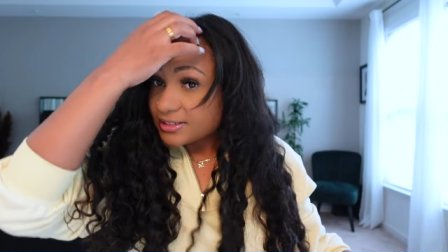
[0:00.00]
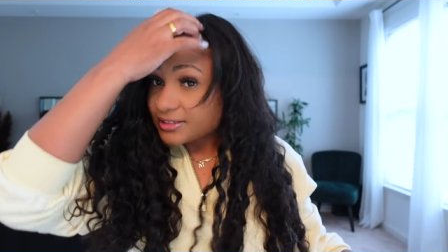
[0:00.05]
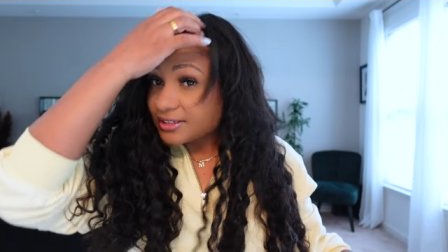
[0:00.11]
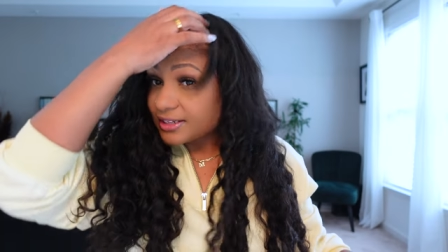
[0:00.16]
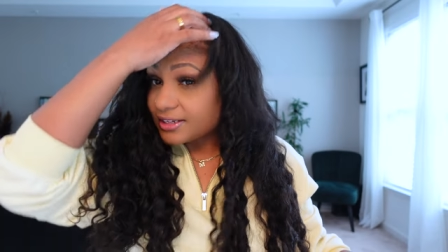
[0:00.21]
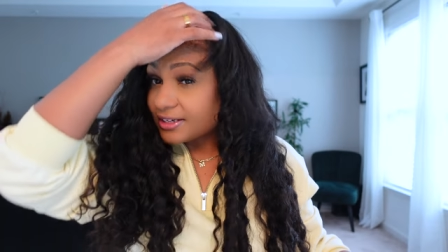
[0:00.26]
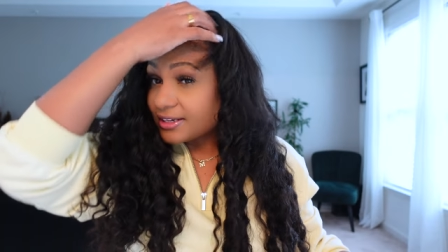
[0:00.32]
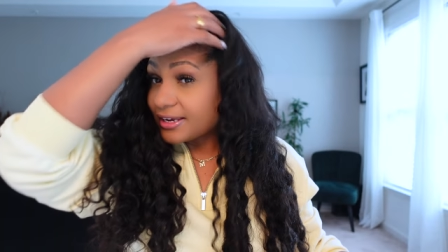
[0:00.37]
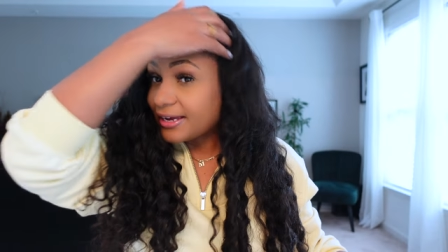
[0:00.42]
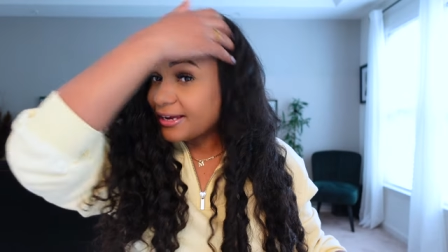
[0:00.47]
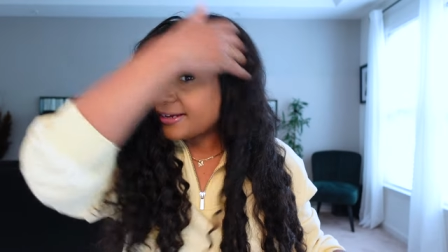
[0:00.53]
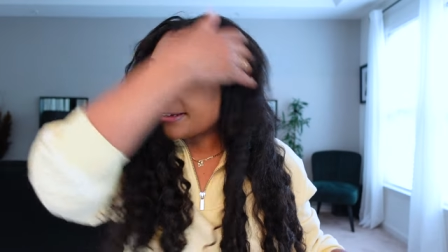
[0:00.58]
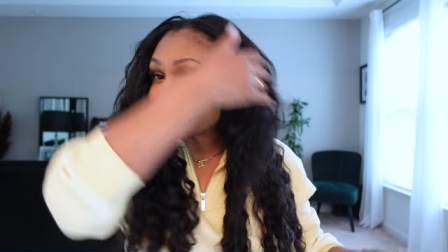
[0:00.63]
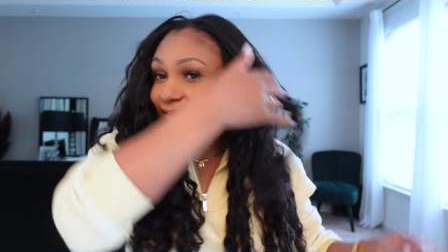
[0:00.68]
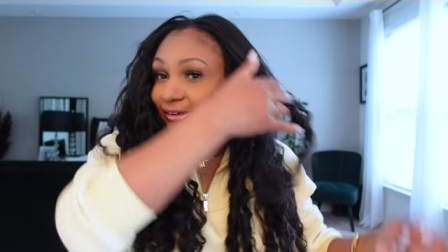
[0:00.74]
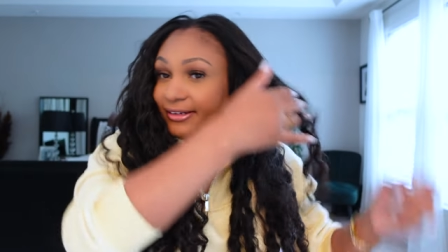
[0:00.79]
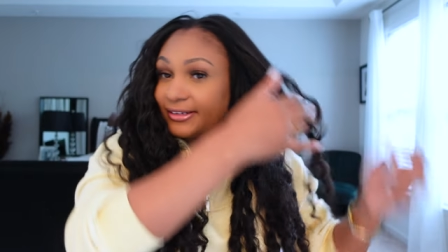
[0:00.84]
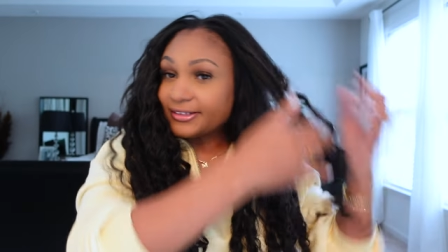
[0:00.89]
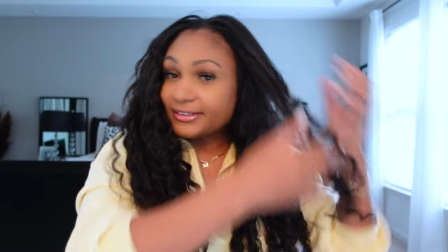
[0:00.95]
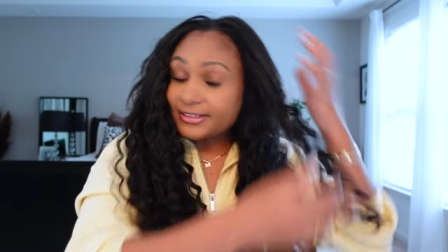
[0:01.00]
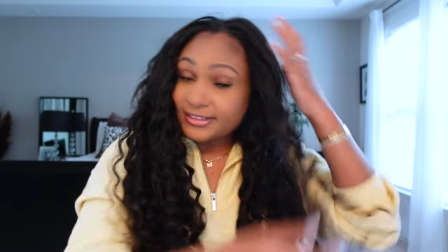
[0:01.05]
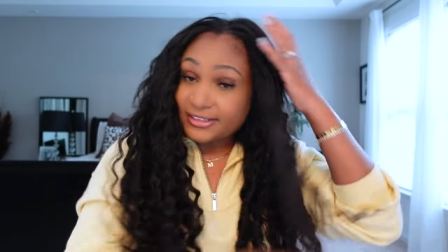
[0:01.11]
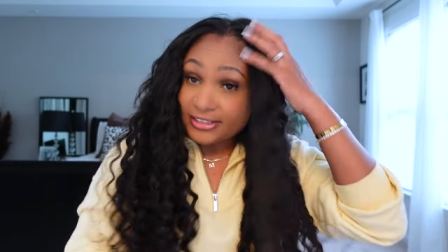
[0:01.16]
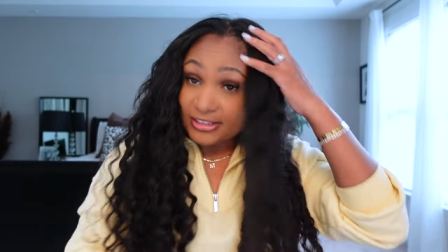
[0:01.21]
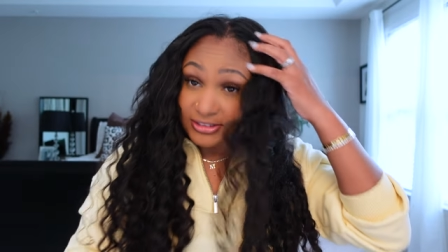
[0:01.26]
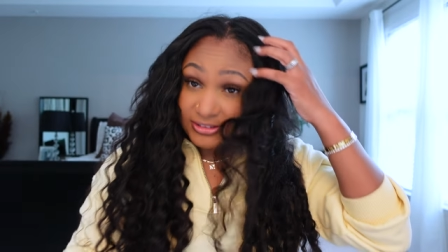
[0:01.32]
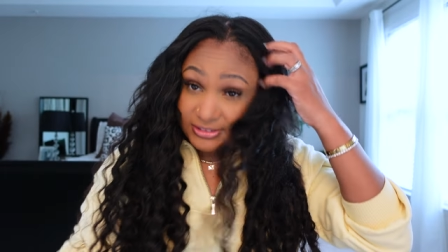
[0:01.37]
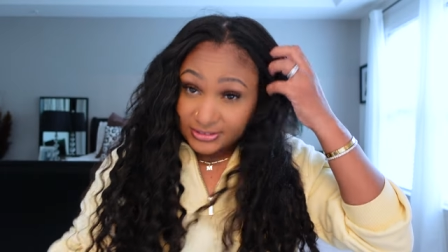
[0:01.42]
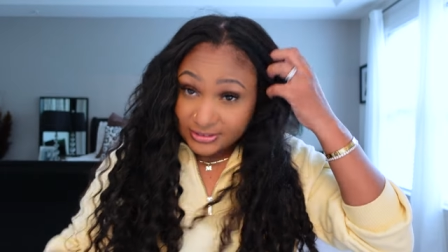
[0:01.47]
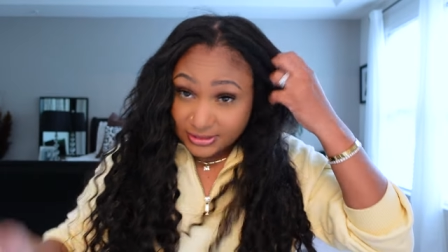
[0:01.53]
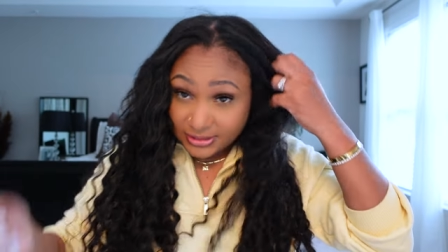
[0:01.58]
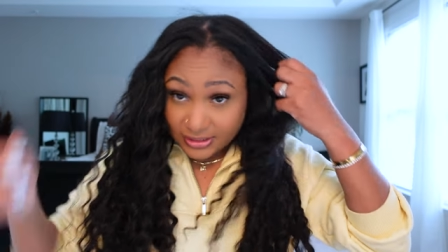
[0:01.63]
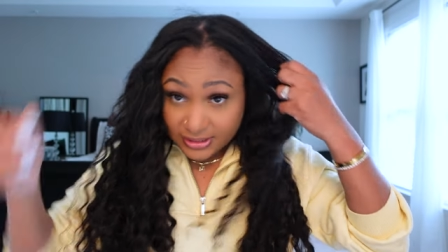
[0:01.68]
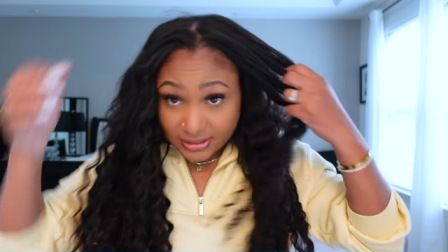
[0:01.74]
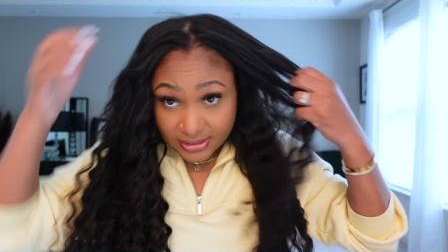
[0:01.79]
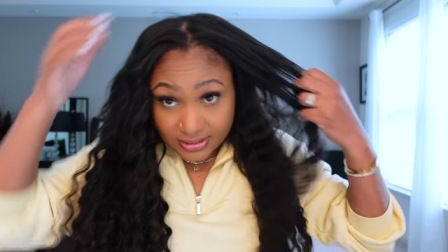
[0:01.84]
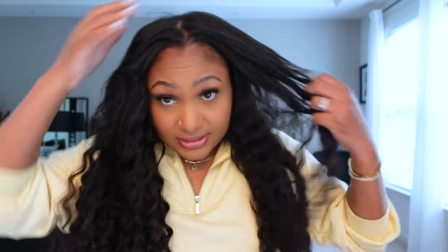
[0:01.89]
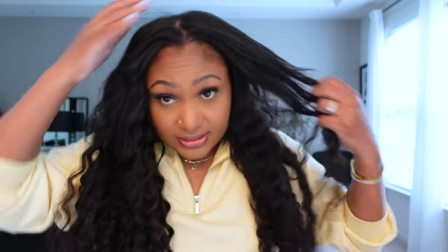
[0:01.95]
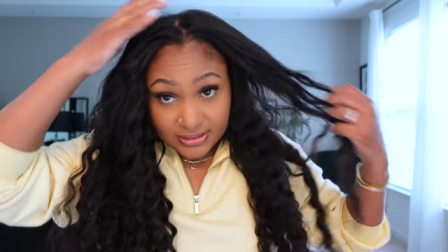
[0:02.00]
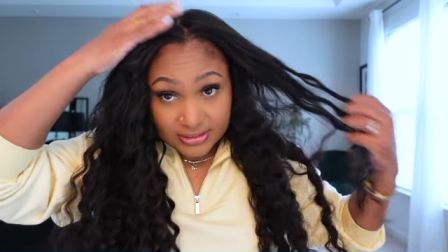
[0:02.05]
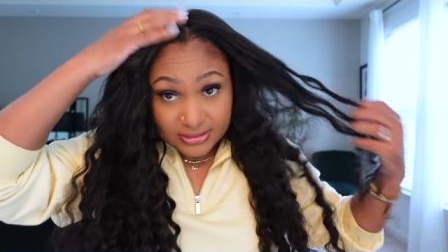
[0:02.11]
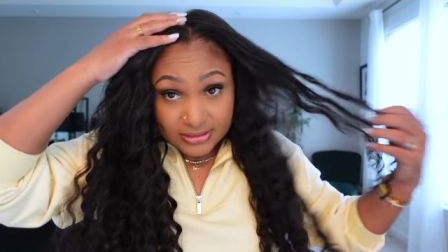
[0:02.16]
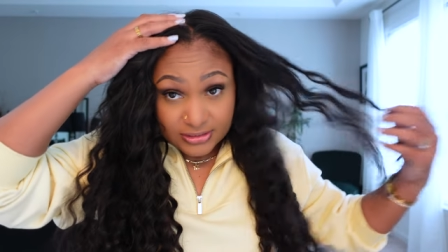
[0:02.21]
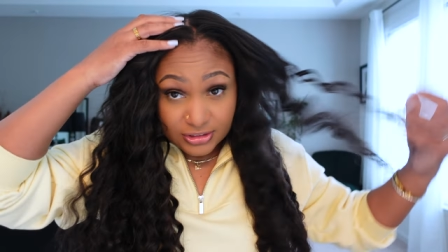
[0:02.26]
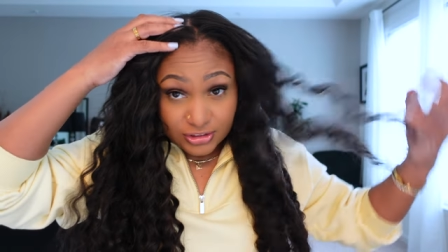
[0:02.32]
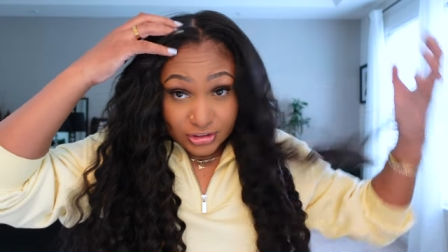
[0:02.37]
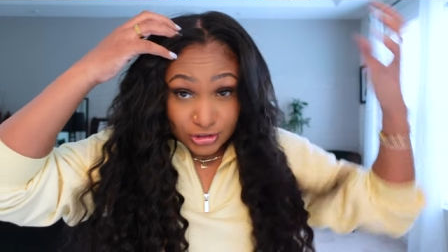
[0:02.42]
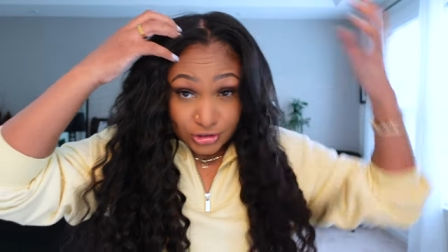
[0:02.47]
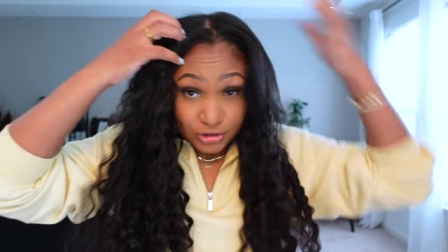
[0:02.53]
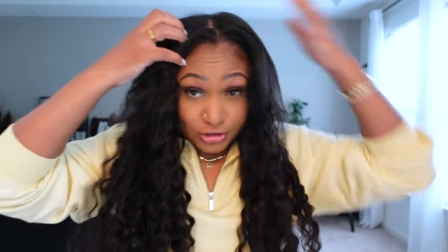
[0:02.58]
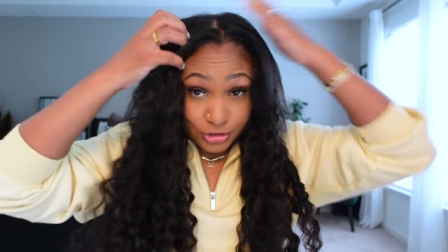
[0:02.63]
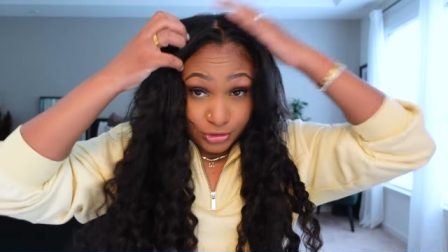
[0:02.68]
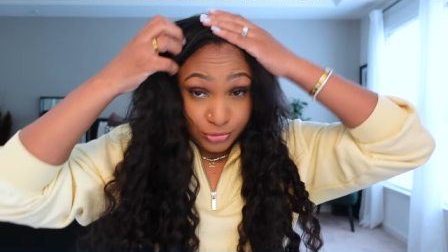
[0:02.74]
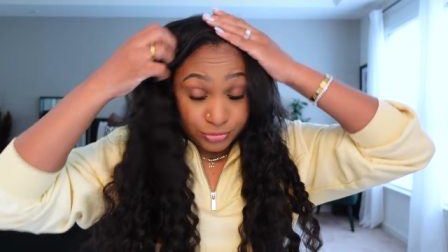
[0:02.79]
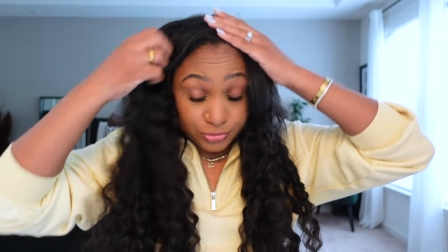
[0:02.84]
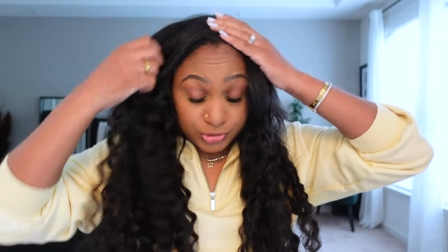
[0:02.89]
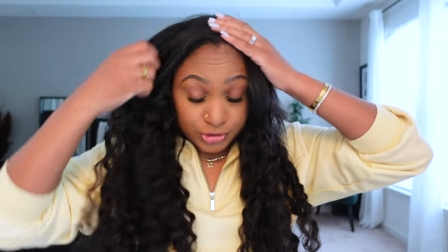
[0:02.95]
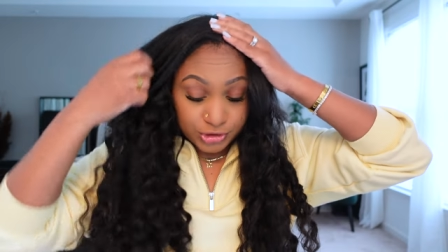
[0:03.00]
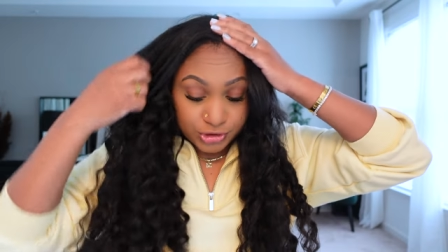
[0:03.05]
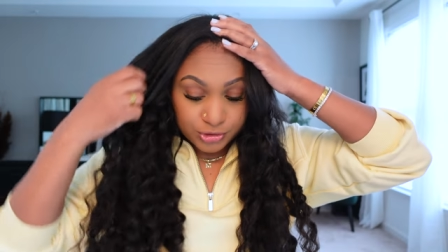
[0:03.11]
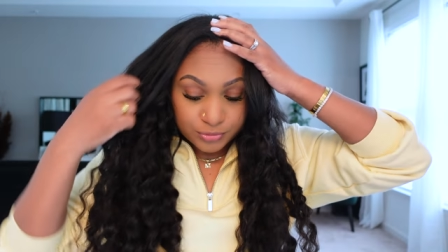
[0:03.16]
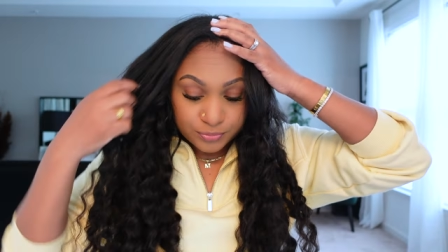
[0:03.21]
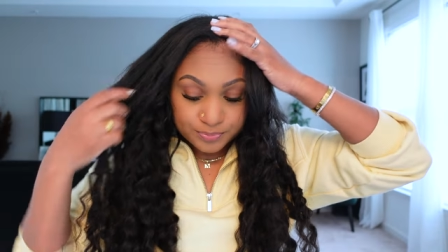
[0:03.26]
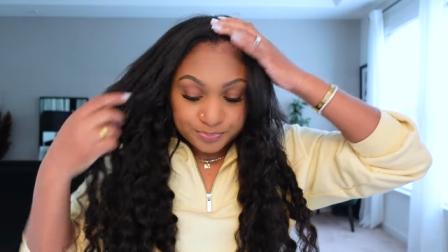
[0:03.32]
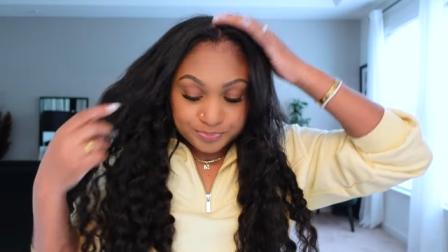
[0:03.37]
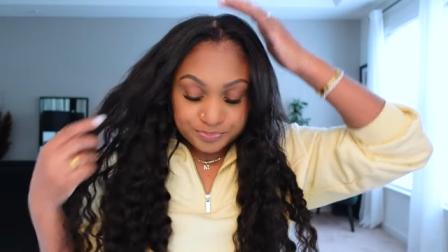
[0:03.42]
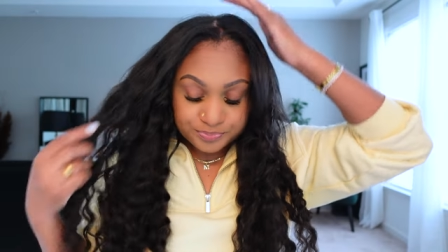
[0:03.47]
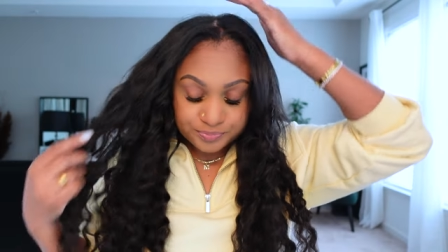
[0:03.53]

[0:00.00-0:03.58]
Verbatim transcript: like at night like I just showed you.